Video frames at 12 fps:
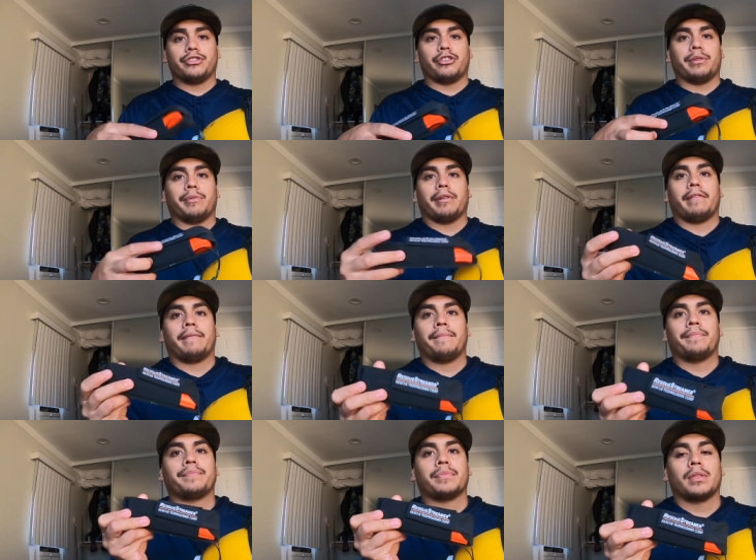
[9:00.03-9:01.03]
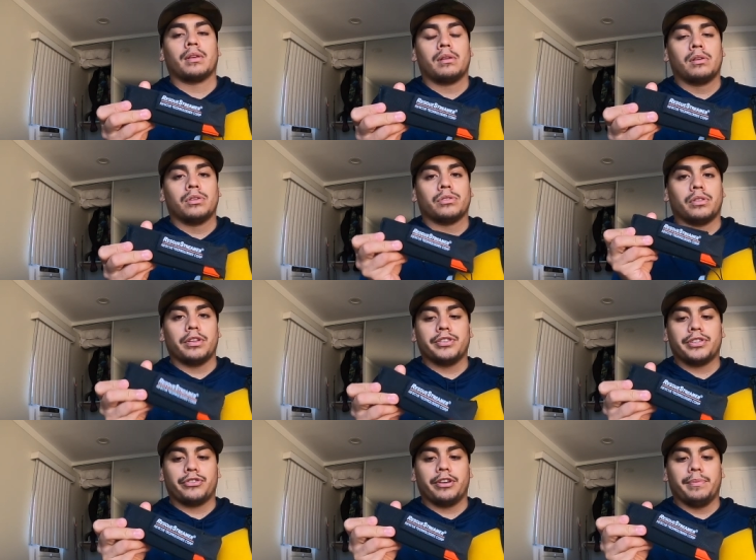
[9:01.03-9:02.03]
streamer. So
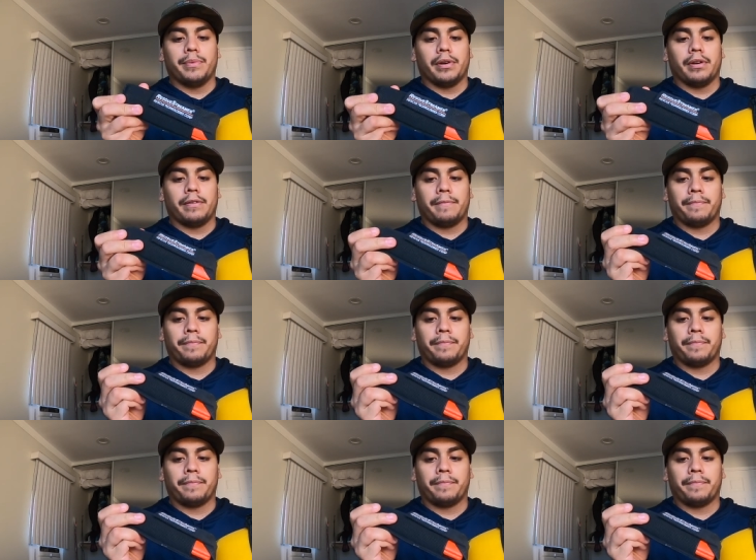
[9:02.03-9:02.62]
this streamer